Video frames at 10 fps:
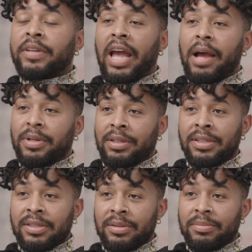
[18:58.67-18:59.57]

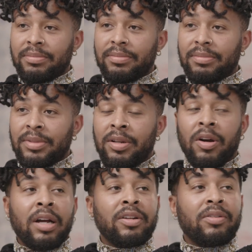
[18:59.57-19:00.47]
capitalism. You know,
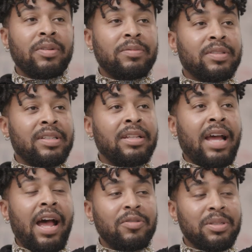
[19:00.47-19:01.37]
I was in the
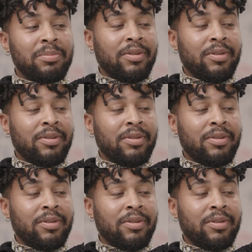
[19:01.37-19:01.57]
housing